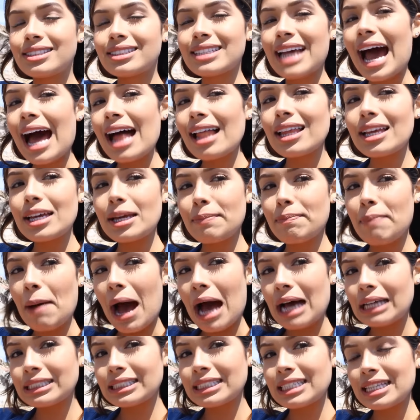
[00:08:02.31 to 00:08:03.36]
salad
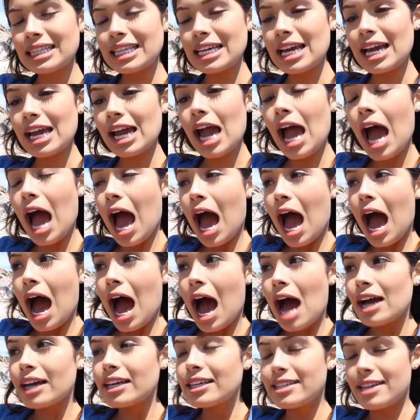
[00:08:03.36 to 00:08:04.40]
pasta thing.
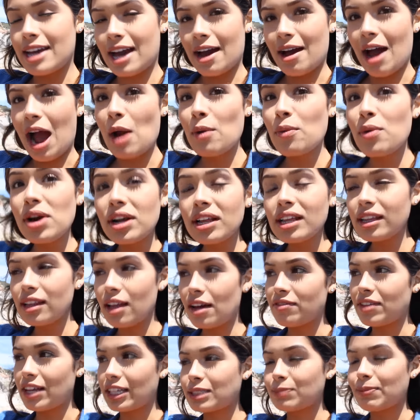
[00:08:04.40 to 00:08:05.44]
Yeah, I really love that